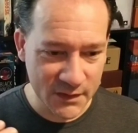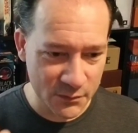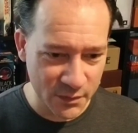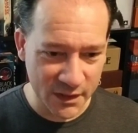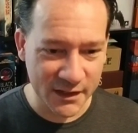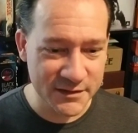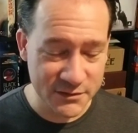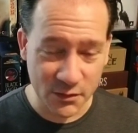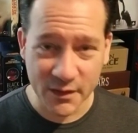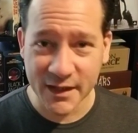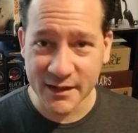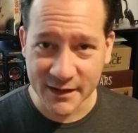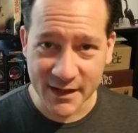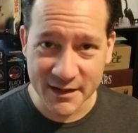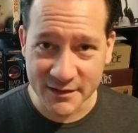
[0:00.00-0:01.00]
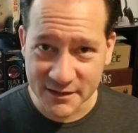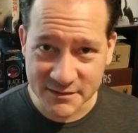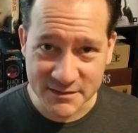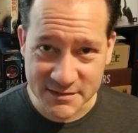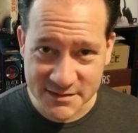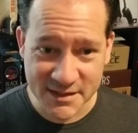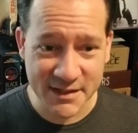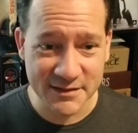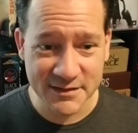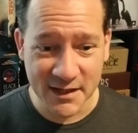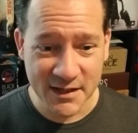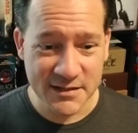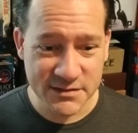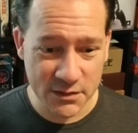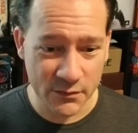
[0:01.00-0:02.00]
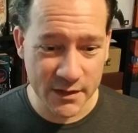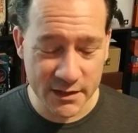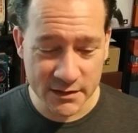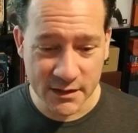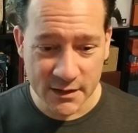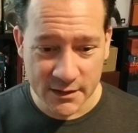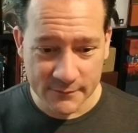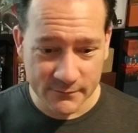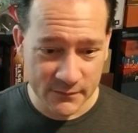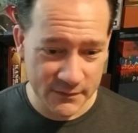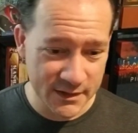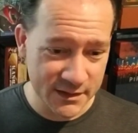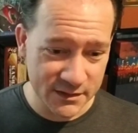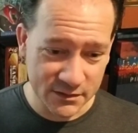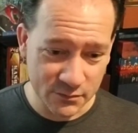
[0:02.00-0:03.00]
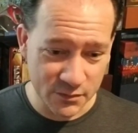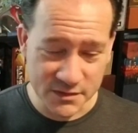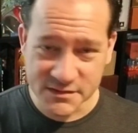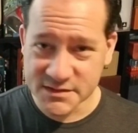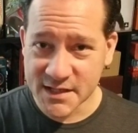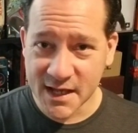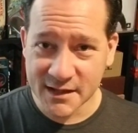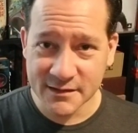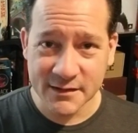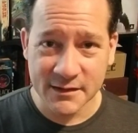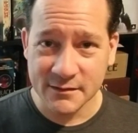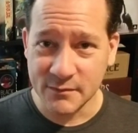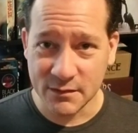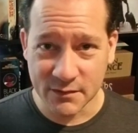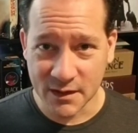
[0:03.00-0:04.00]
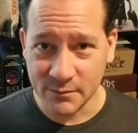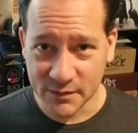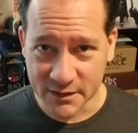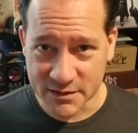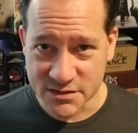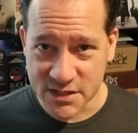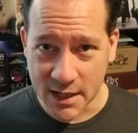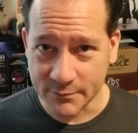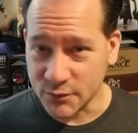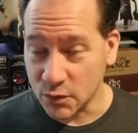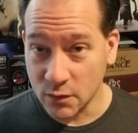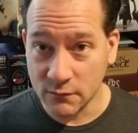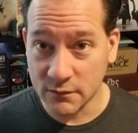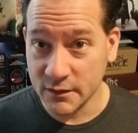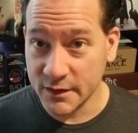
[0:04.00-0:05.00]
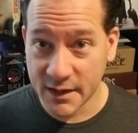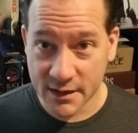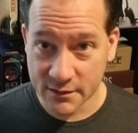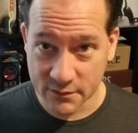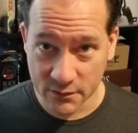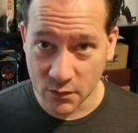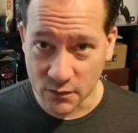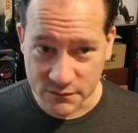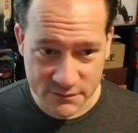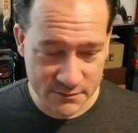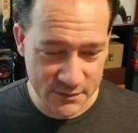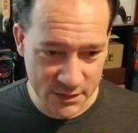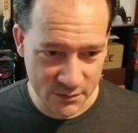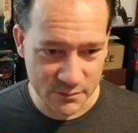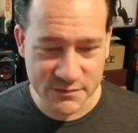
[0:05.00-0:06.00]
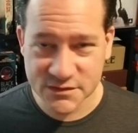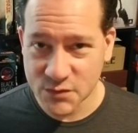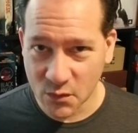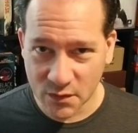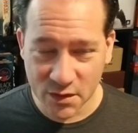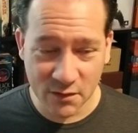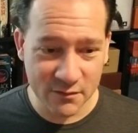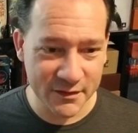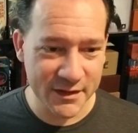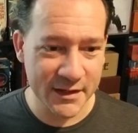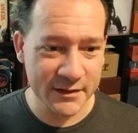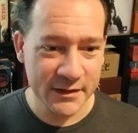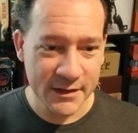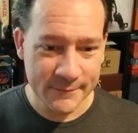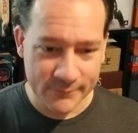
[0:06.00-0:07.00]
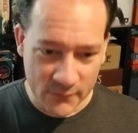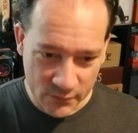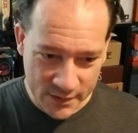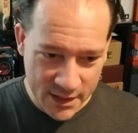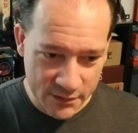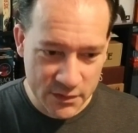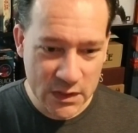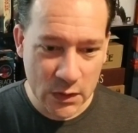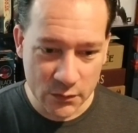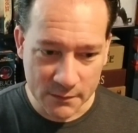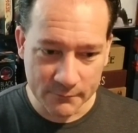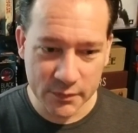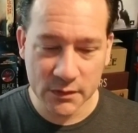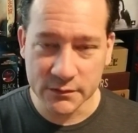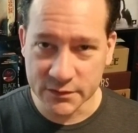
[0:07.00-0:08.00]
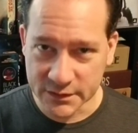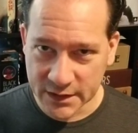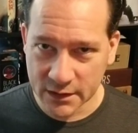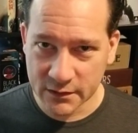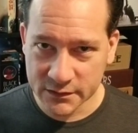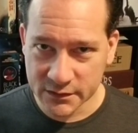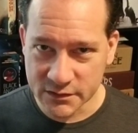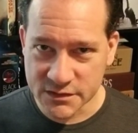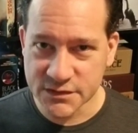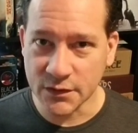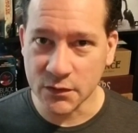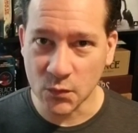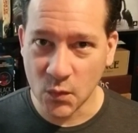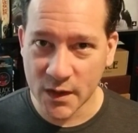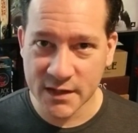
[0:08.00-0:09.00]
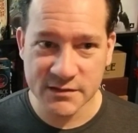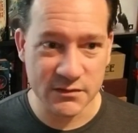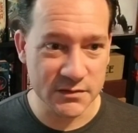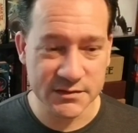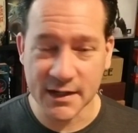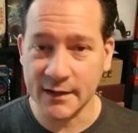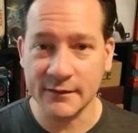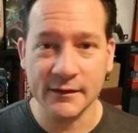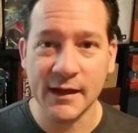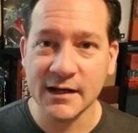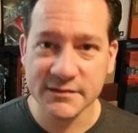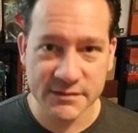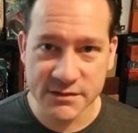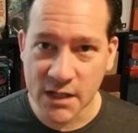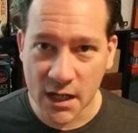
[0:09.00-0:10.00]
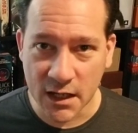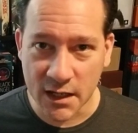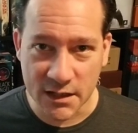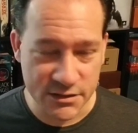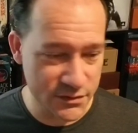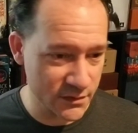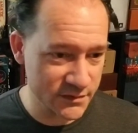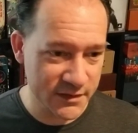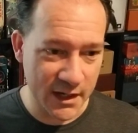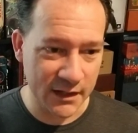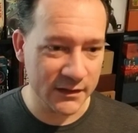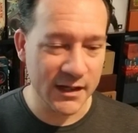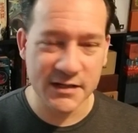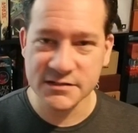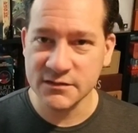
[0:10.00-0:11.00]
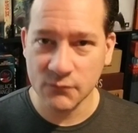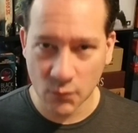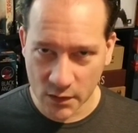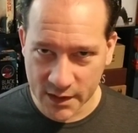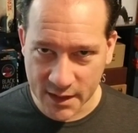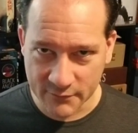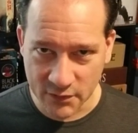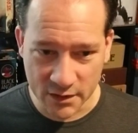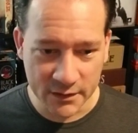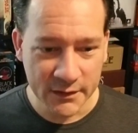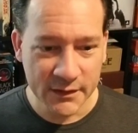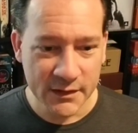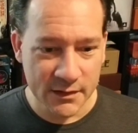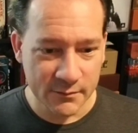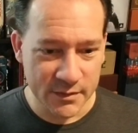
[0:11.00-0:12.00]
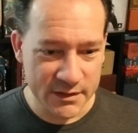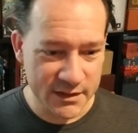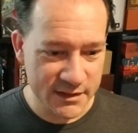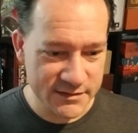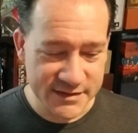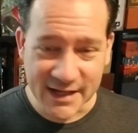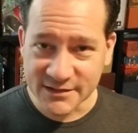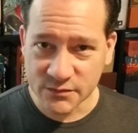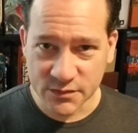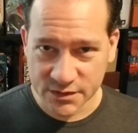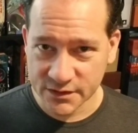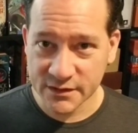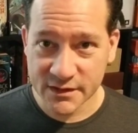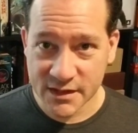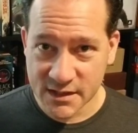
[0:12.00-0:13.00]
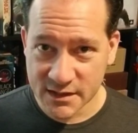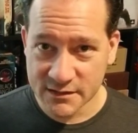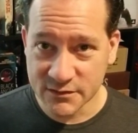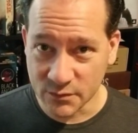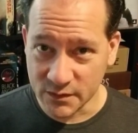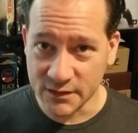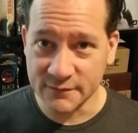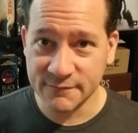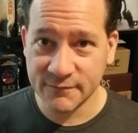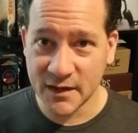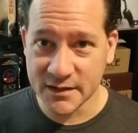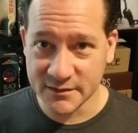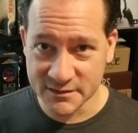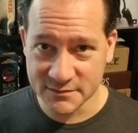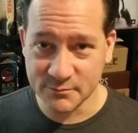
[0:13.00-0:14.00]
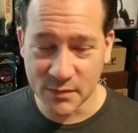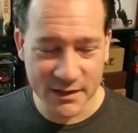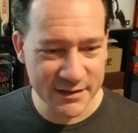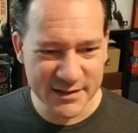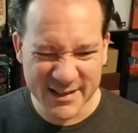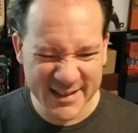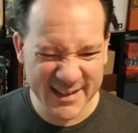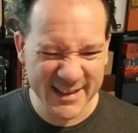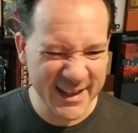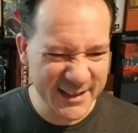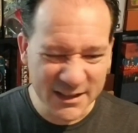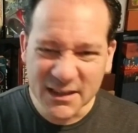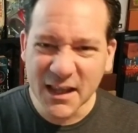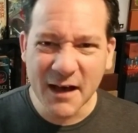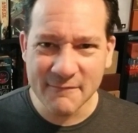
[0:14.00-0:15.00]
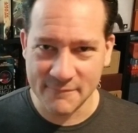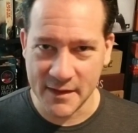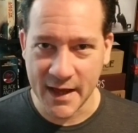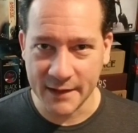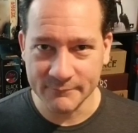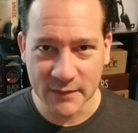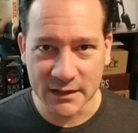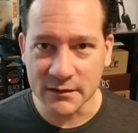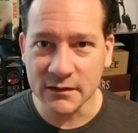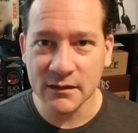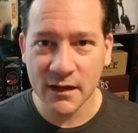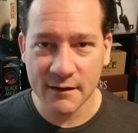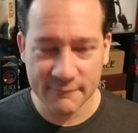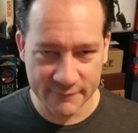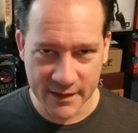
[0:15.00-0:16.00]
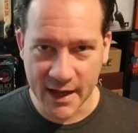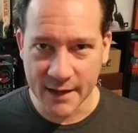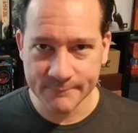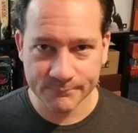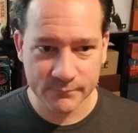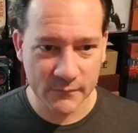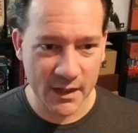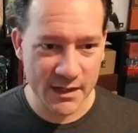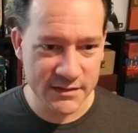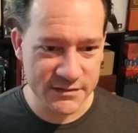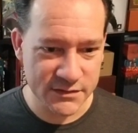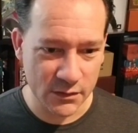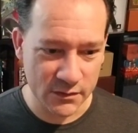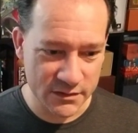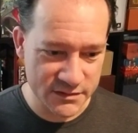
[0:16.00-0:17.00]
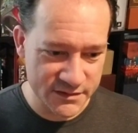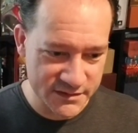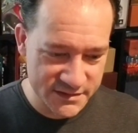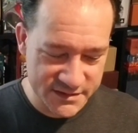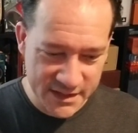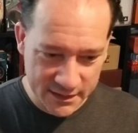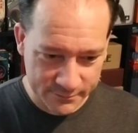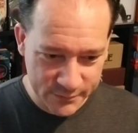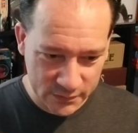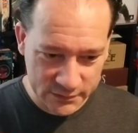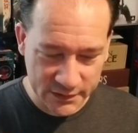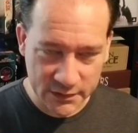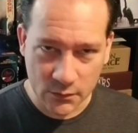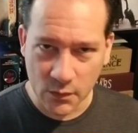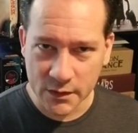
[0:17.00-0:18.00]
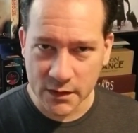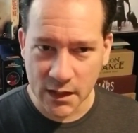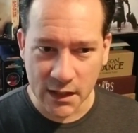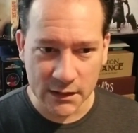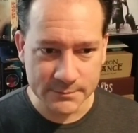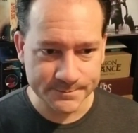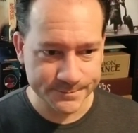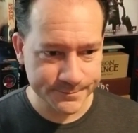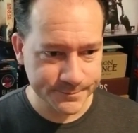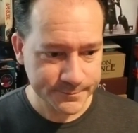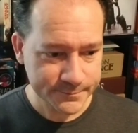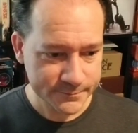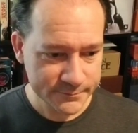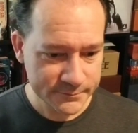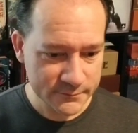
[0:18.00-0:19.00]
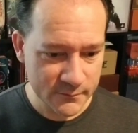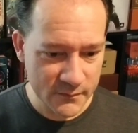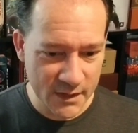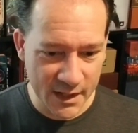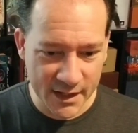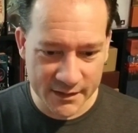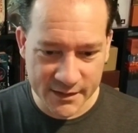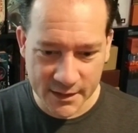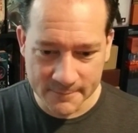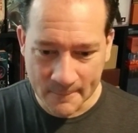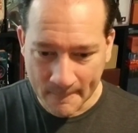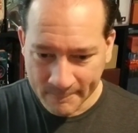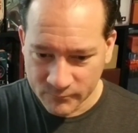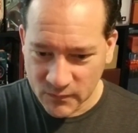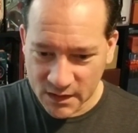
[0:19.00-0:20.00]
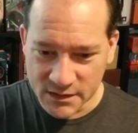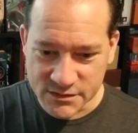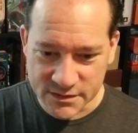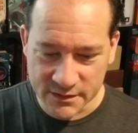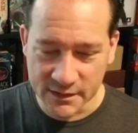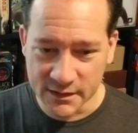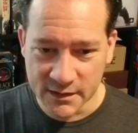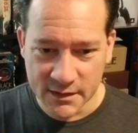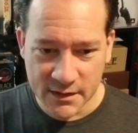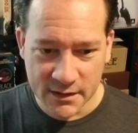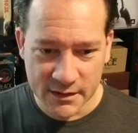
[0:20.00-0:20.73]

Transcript: realize, okay, it kind of does these things. So then you reset. Maybe you got to play the chapter over again, or the whole story over again. Well, now to build your character a certain way, so it's got lots of dodge, or it's got lots of whatever, because that's what you're going to need to really fight this. And I love that. I love that. And so there's this deck building going on, and then each of the